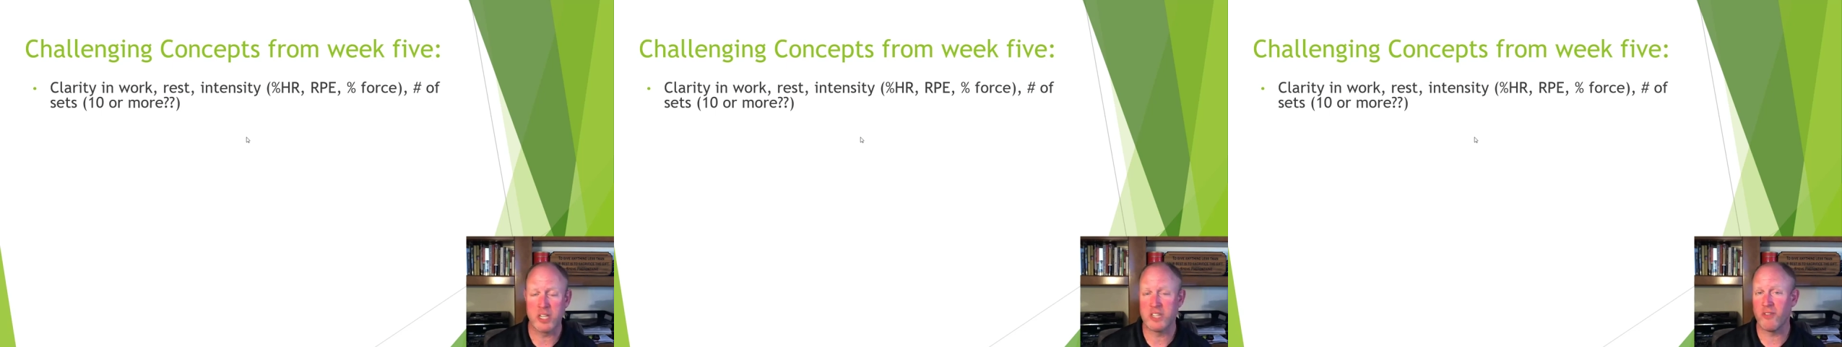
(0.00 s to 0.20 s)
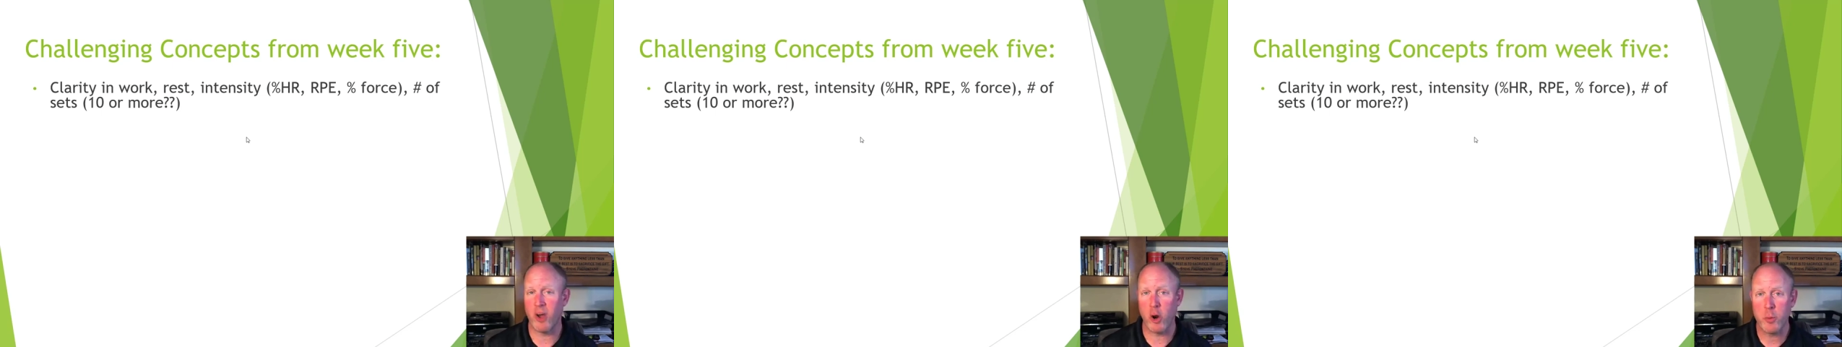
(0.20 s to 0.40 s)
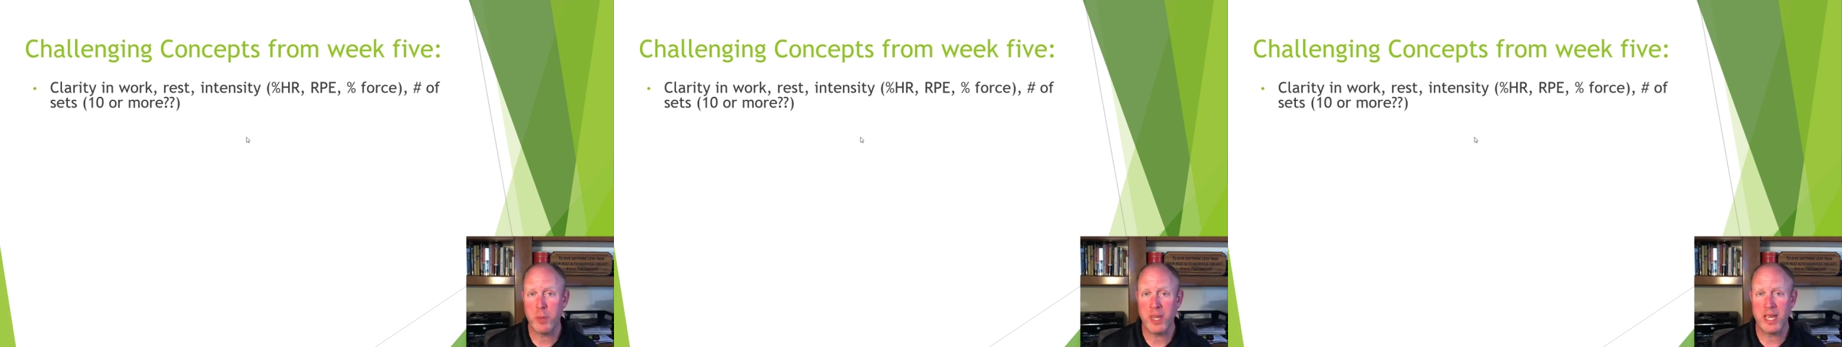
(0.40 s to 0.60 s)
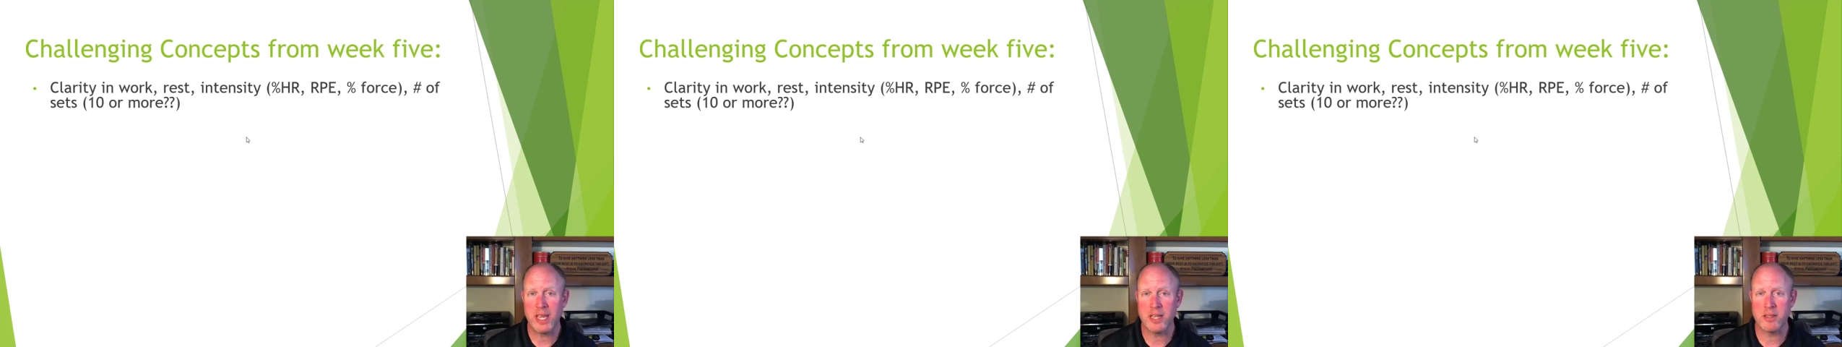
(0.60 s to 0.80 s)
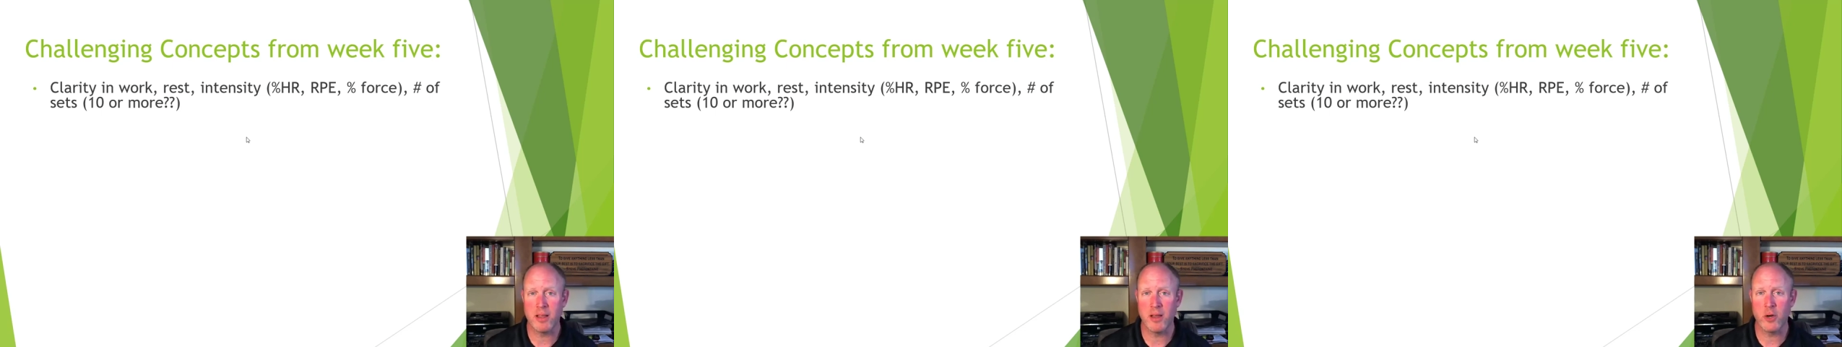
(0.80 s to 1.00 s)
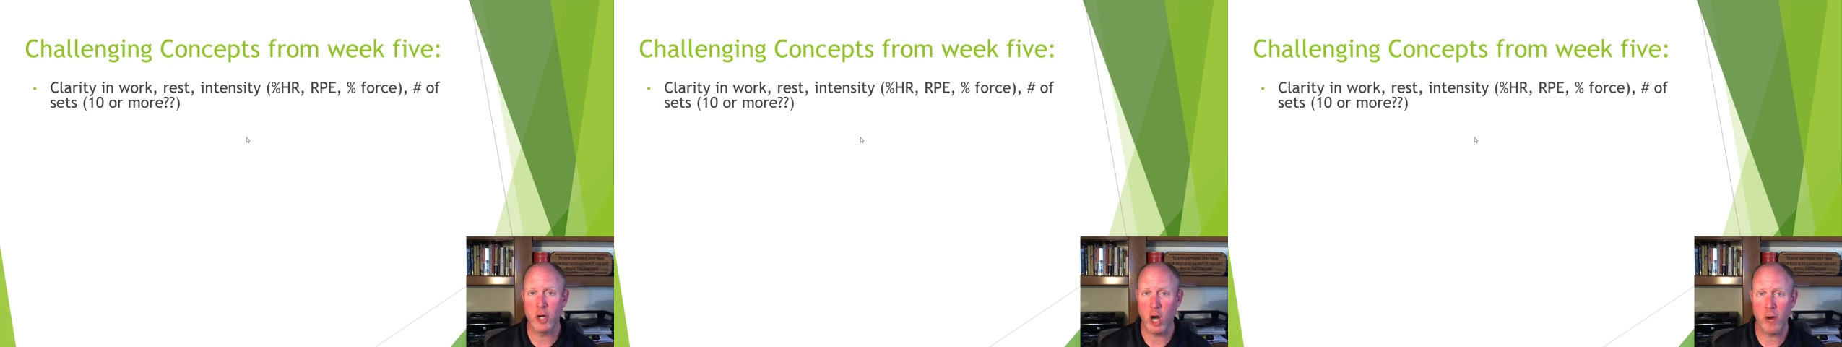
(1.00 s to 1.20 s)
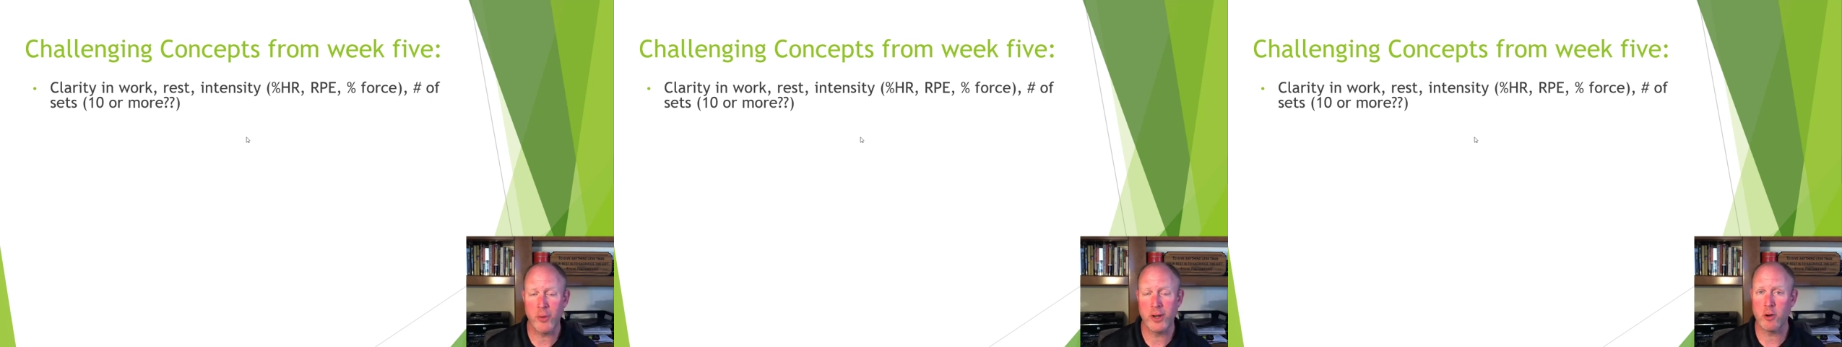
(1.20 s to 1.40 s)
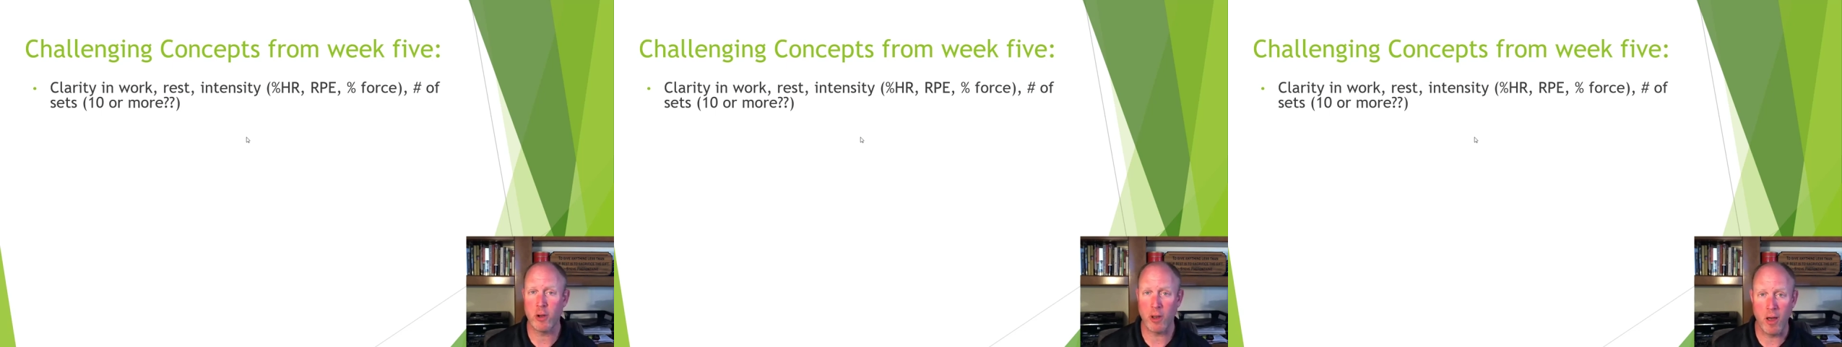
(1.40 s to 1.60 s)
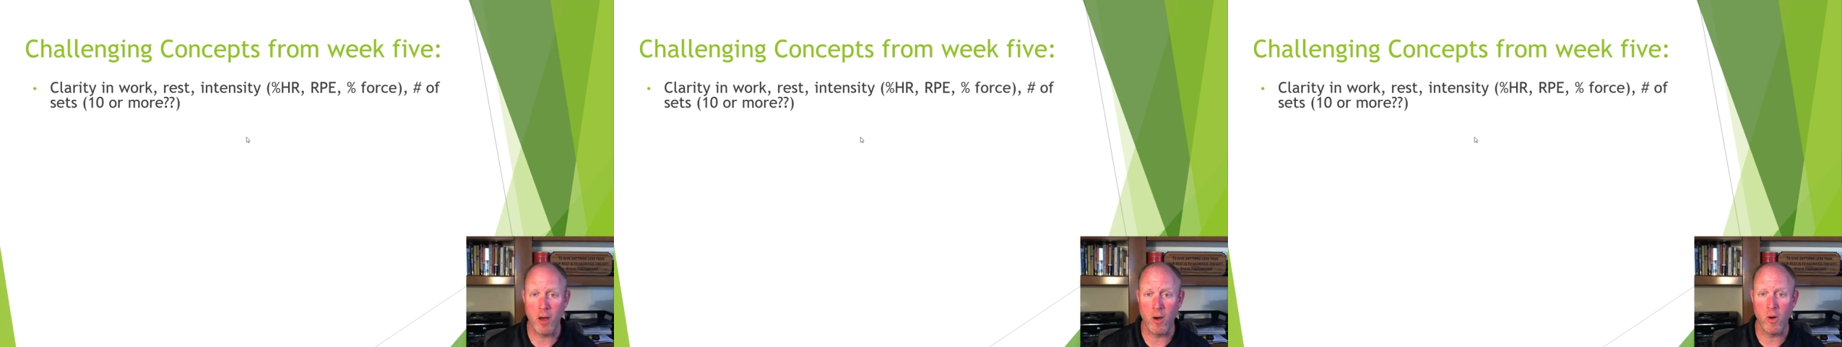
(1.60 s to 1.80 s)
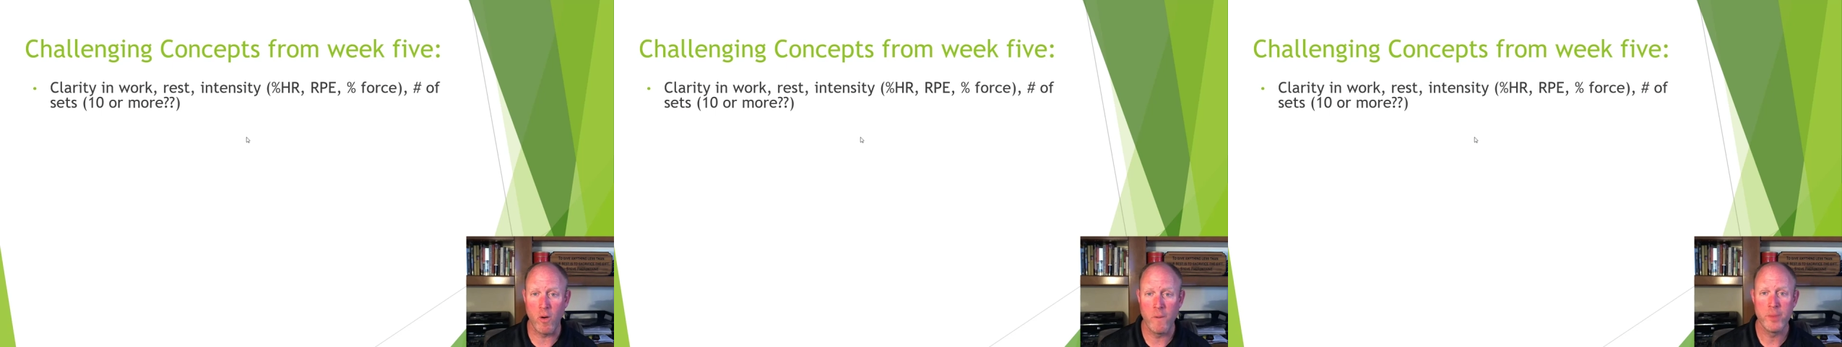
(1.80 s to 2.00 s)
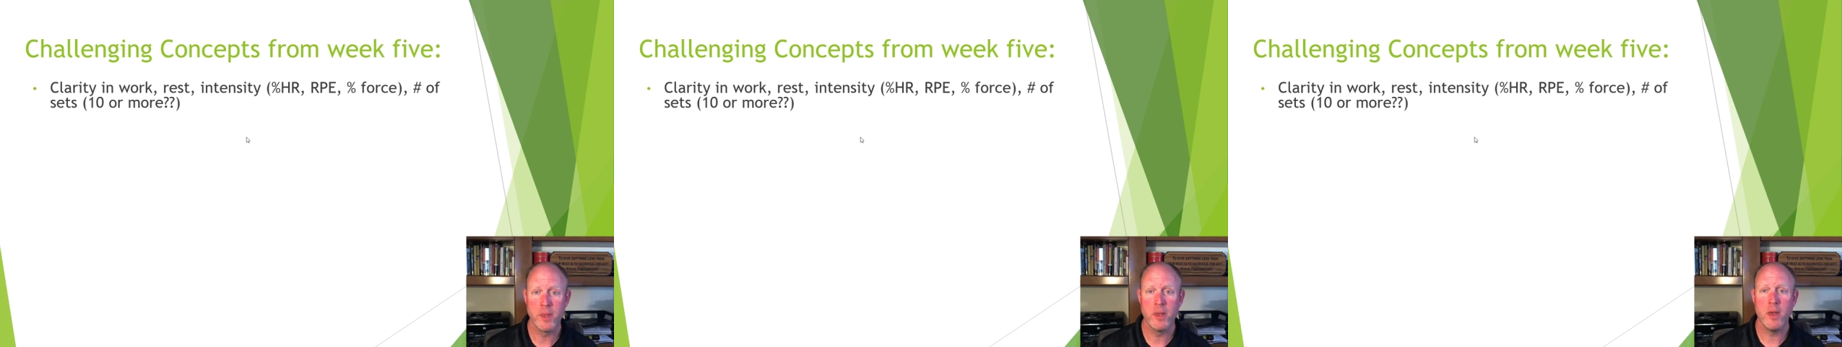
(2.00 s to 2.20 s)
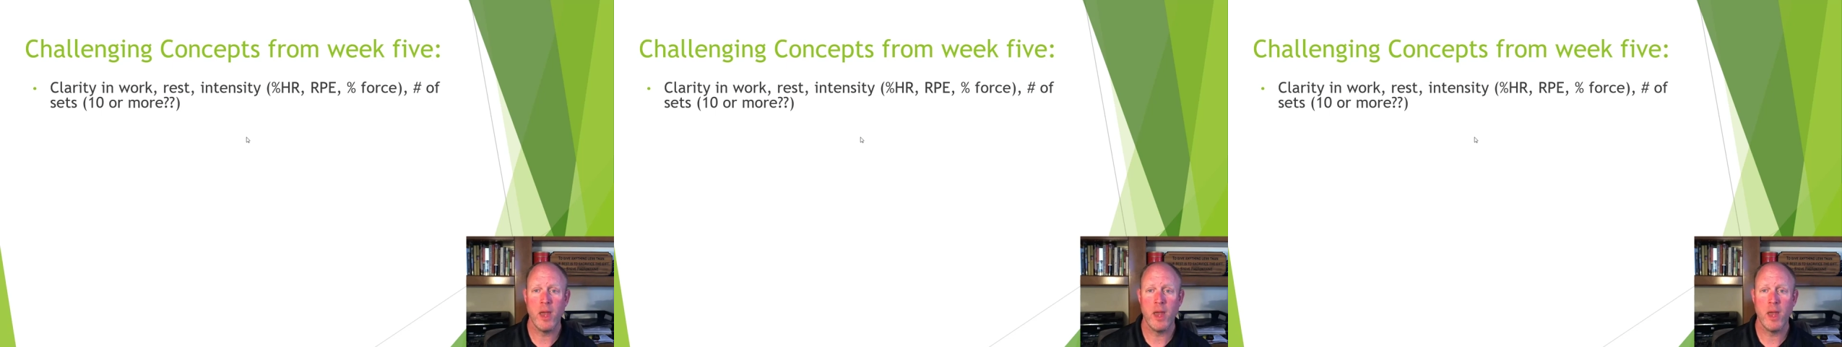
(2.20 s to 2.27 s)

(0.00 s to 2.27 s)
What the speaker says: because if RPE is low and heart rate are low,